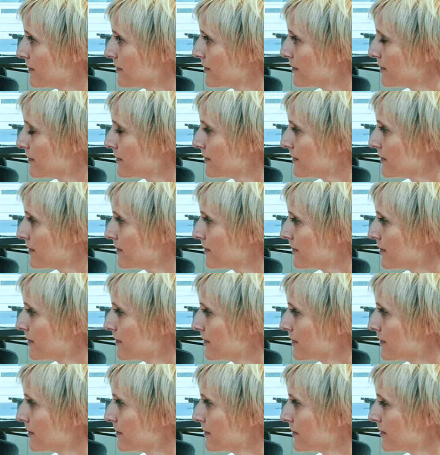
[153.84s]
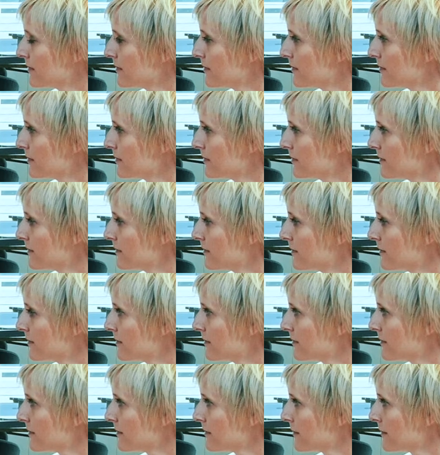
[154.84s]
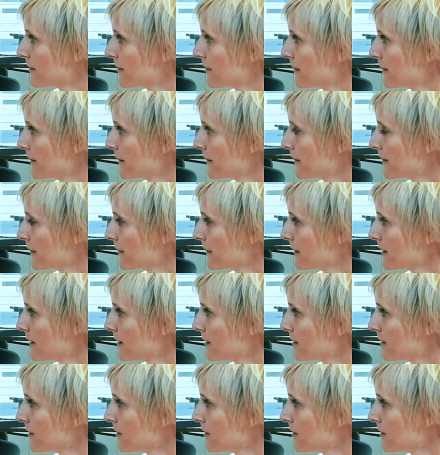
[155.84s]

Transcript: This person isn't speaking.